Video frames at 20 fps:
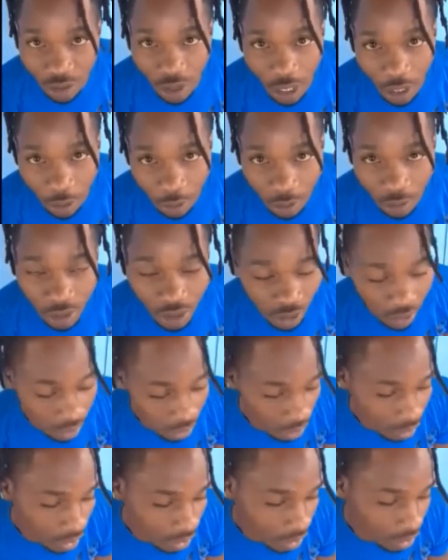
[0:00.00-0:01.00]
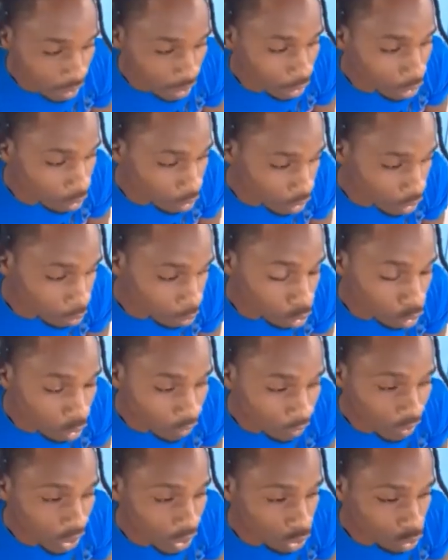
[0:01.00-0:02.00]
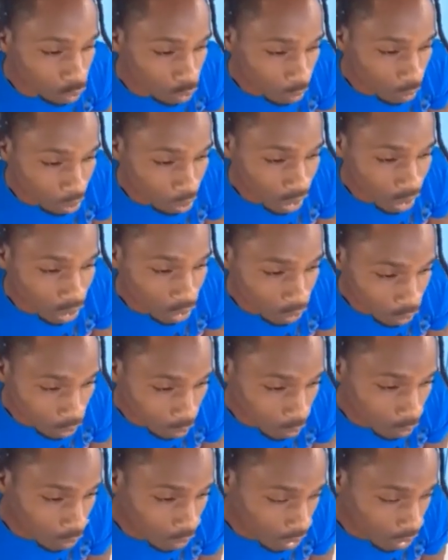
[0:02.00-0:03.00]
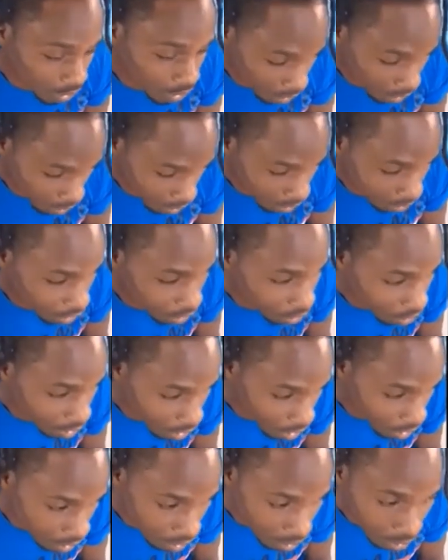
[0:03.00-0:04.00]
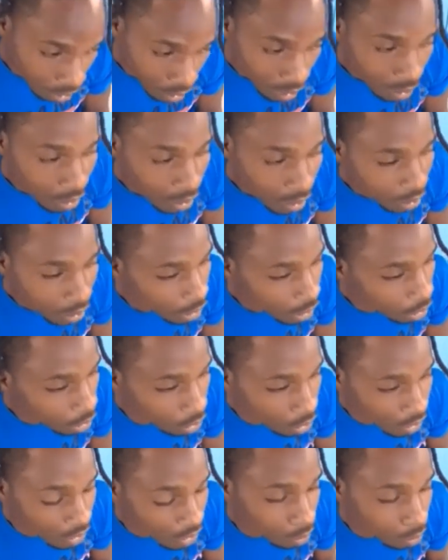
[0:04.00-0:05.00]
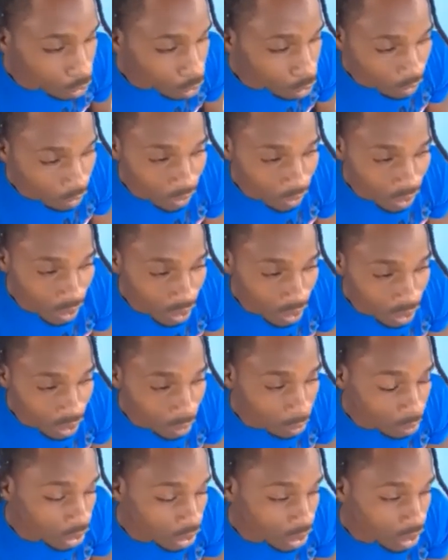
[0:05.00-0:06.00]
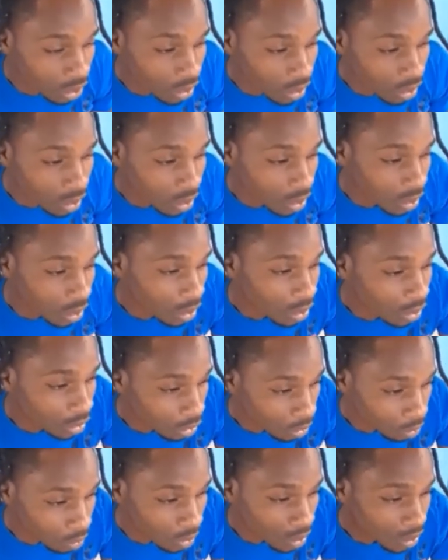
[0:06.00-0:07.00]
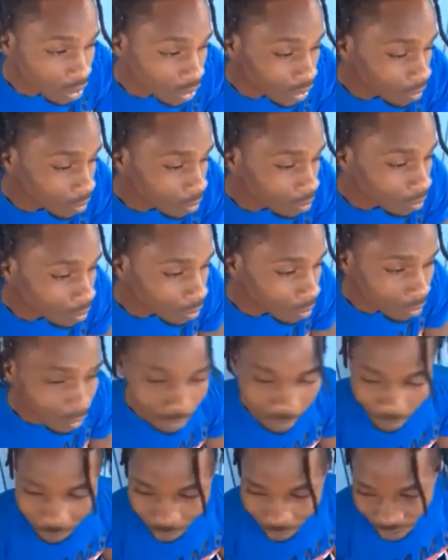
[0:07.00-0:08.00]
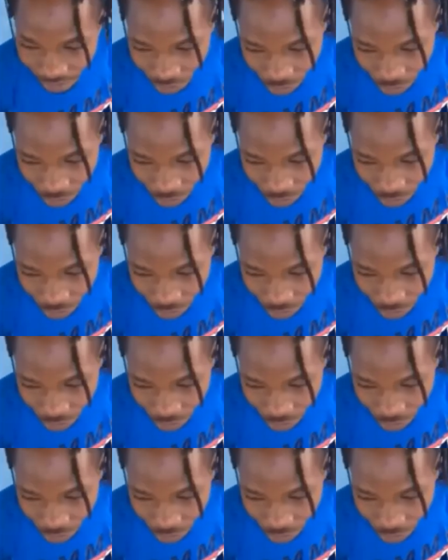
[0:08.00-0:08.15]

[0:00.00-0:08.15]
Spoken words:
around and he still always motivate you and push you. Like I said earlier, he always motivate you and push you and always make